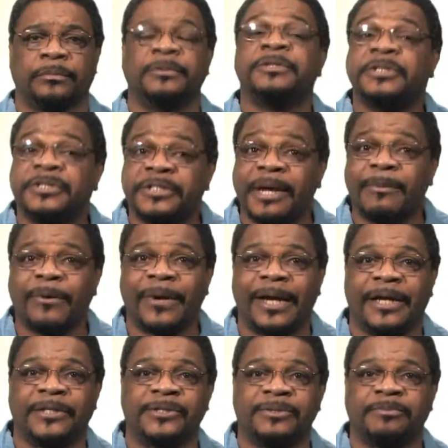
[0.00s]
To
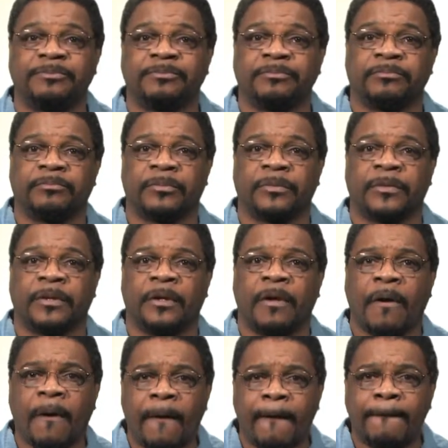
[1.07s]
summarize,
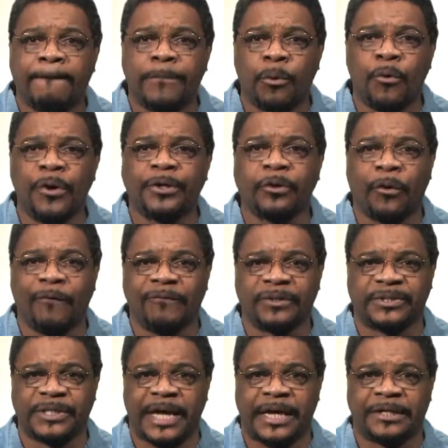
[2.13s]
board
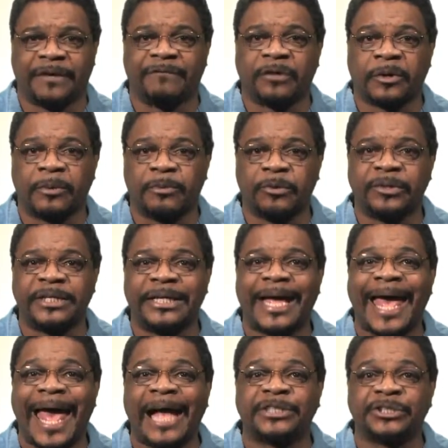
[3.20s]
oversight of the Community
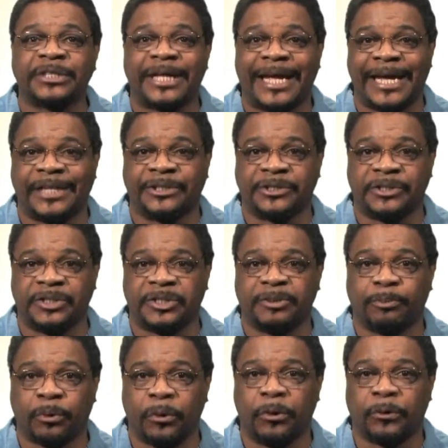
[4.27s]
Action Agency's
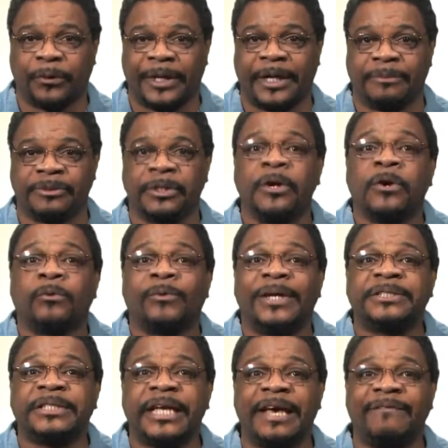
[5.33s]
programs
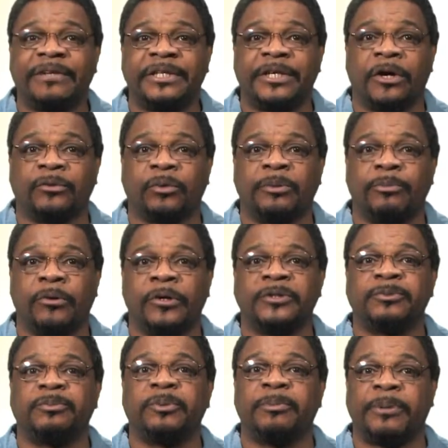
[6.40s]
rest heavily on reports
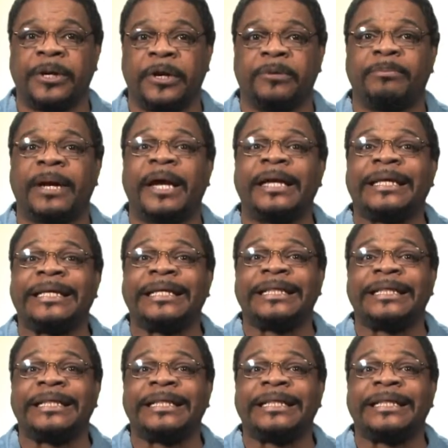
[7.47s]
prepared by